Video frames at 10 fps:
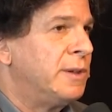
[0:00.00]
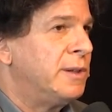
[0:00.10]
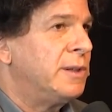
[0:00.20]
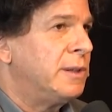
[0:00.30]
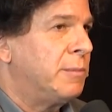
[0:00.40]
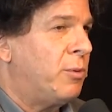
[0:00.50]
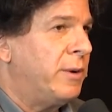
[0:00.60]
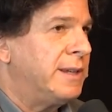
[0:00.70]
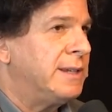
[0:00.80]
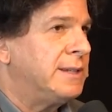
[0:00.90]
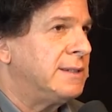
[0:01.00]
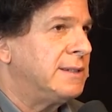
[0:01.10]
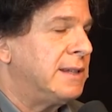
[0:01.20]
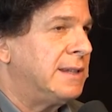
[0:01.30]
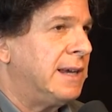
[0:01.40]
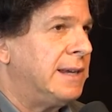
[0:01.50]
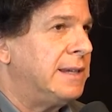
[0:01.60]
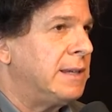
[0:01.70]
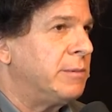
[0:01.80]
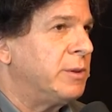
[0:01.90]
yes. The point is is that the
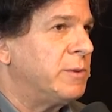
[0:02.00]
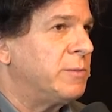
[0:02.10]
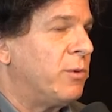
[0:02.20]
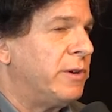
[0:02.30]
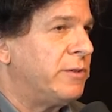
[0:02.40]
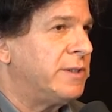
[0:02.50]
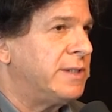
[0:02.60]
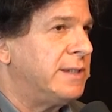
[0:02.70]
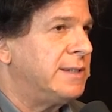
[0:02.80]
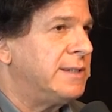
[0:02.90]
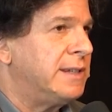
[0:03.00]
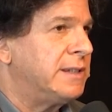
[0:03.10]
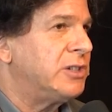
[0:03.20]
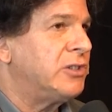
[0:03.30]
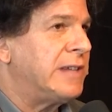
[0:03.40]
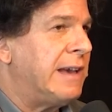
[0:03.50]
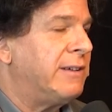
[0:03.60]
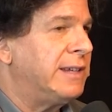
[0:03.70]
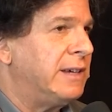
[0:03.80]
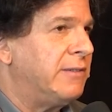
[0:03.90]
IDW was more interested in seeing the
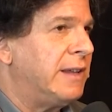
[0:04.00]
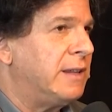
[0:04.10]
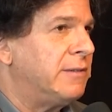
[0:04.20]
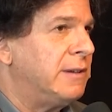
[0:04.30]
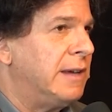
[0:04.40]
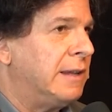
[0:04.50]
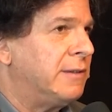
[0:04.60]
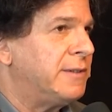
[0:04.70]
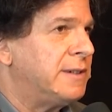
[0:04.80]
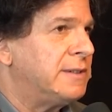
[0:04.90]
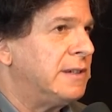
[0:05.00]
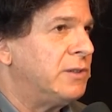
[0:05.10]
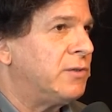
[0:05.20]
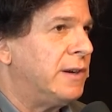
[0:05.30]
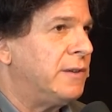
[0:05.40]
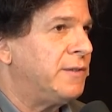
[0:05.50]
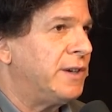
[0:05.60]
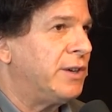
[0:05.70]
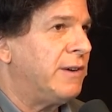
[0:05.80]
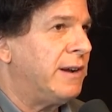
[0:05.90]
totality of ele- elephants and trying to
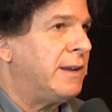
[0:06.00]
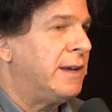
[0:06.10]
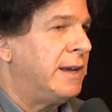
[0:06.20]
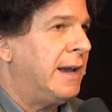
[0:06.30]
figure out